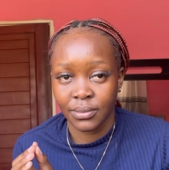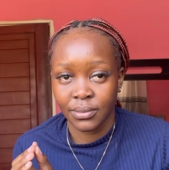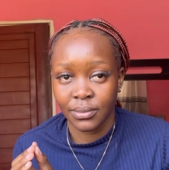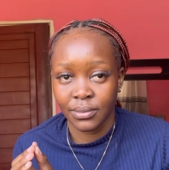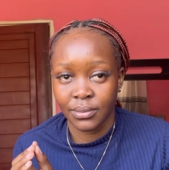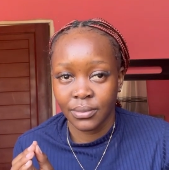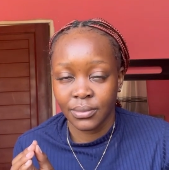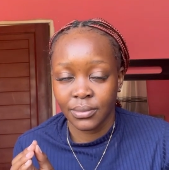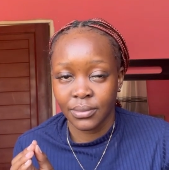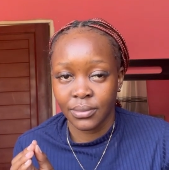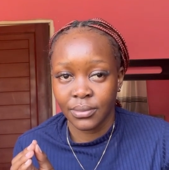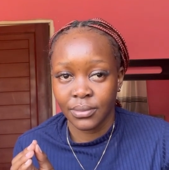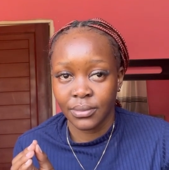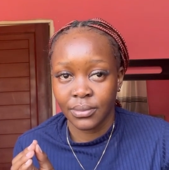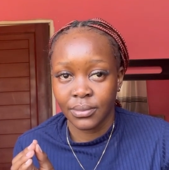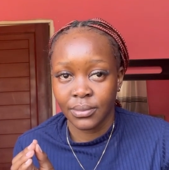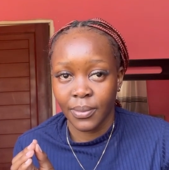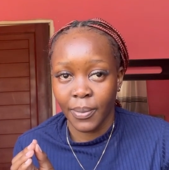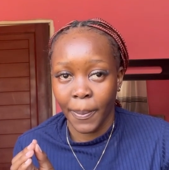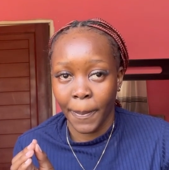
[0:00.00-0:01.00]

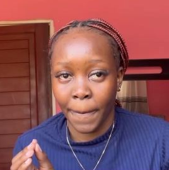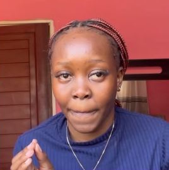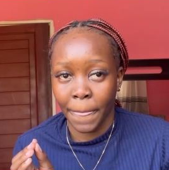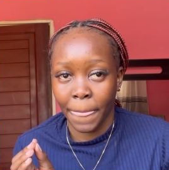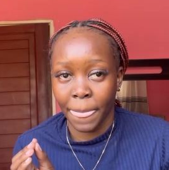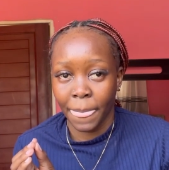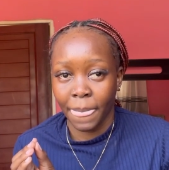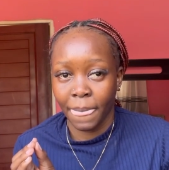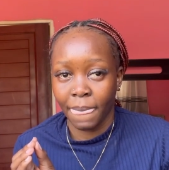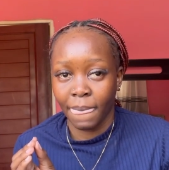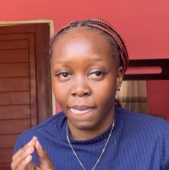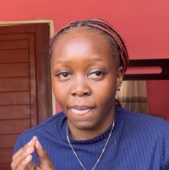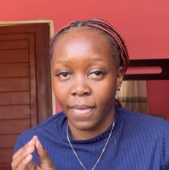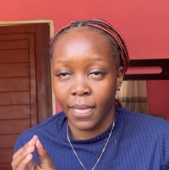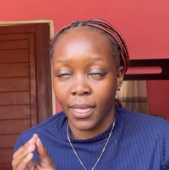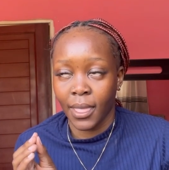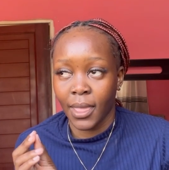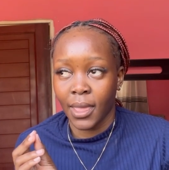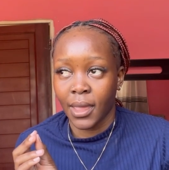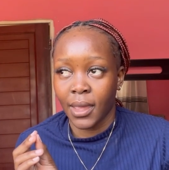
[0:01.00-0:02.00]

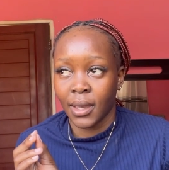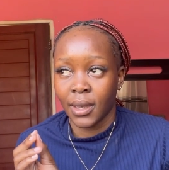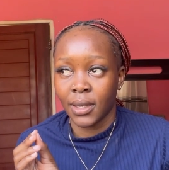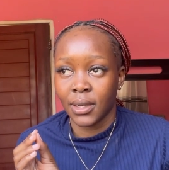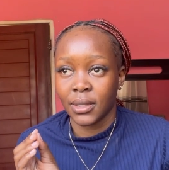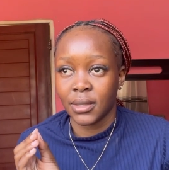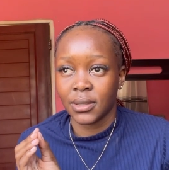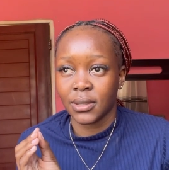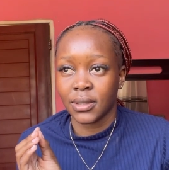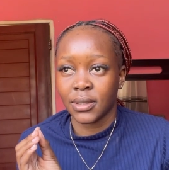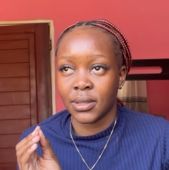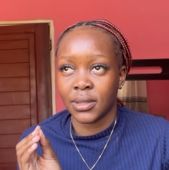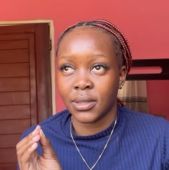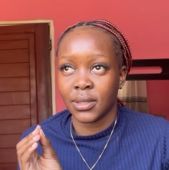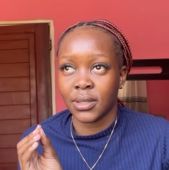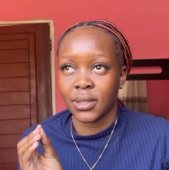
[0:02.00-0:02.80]
Nobody speaks.